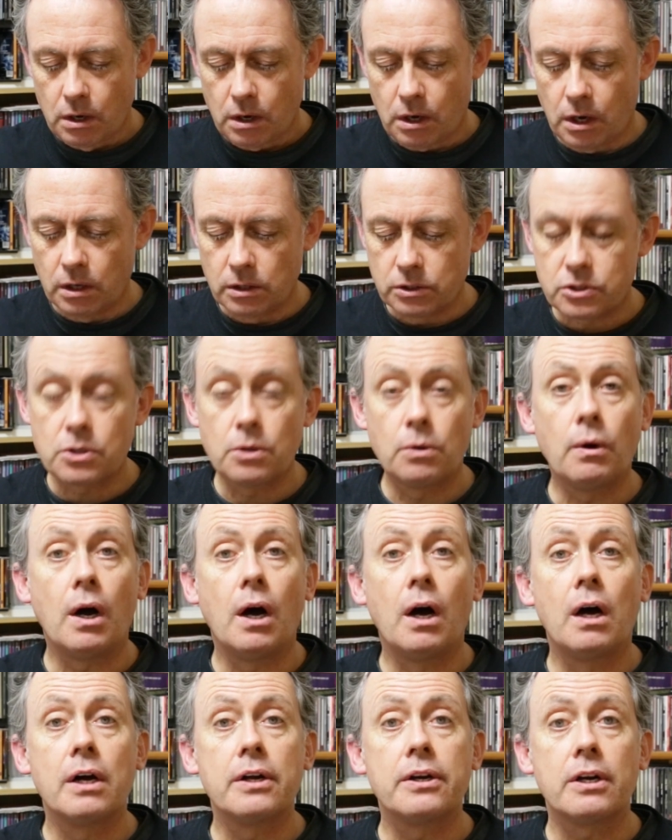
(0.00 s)
Also
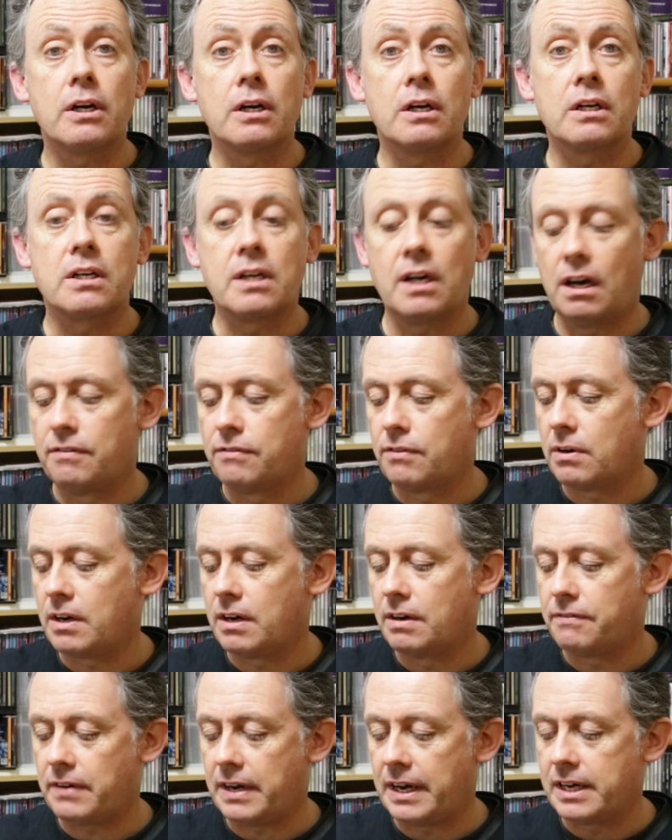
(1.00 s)
on her cover
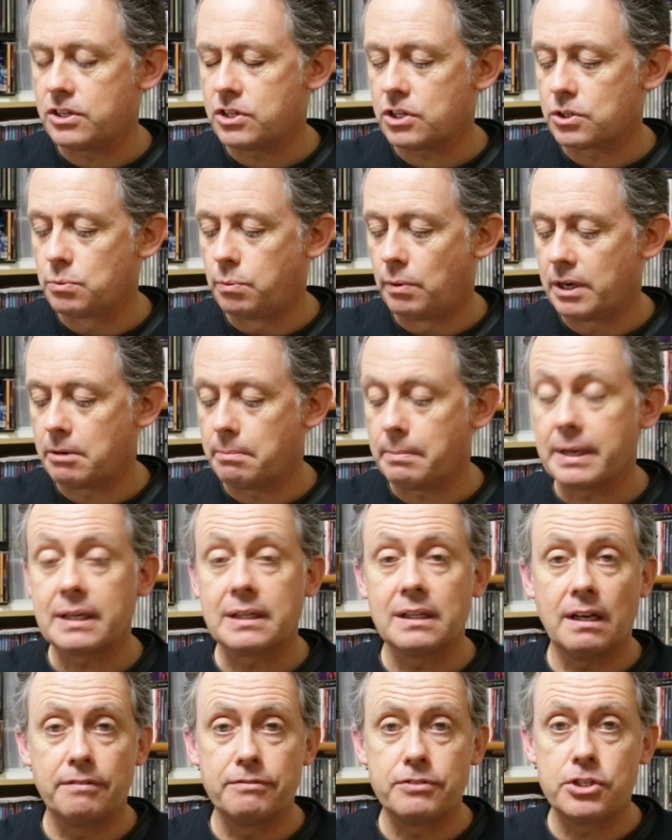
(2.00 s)
of I Just Want to Make
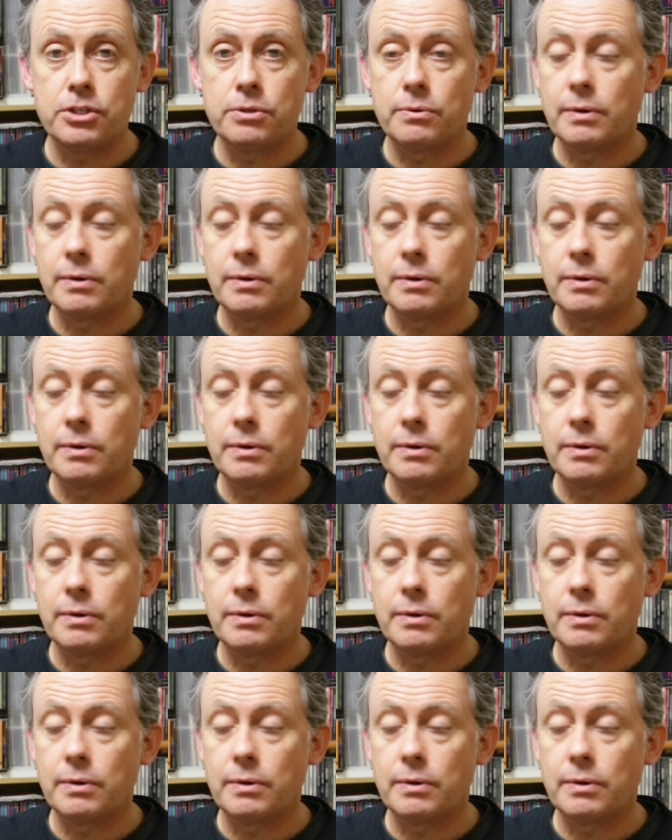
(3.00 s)
Love To